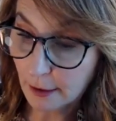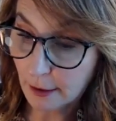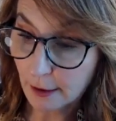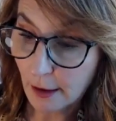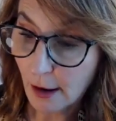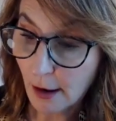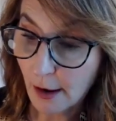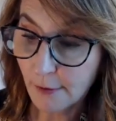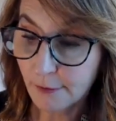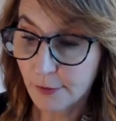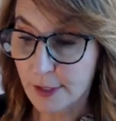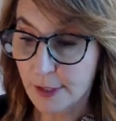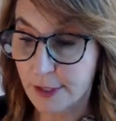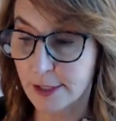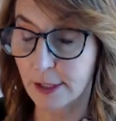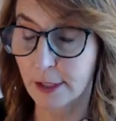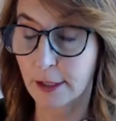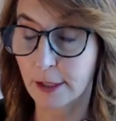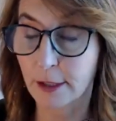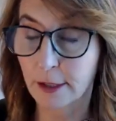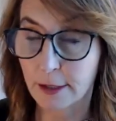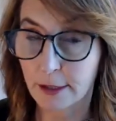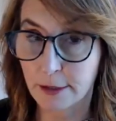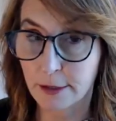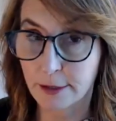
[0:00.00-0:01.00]
Obviously,
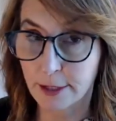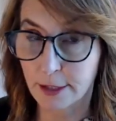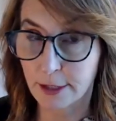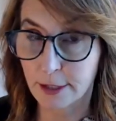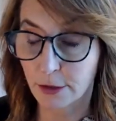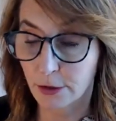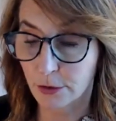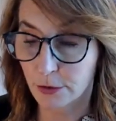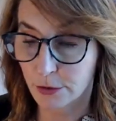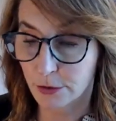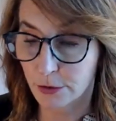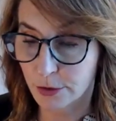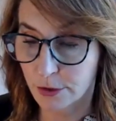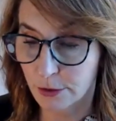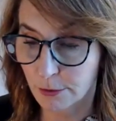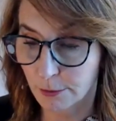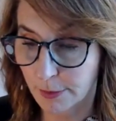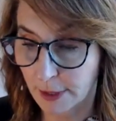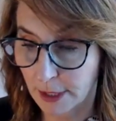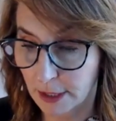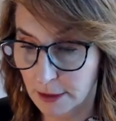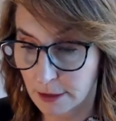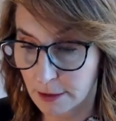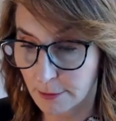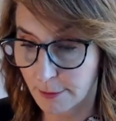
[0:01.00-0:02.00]
it continues to
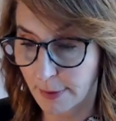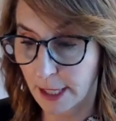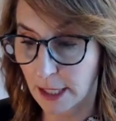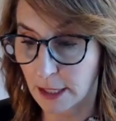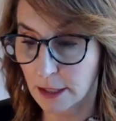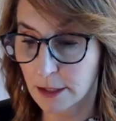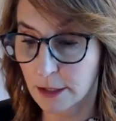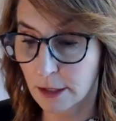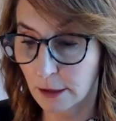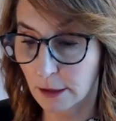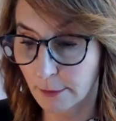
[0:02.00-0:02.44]
be a debate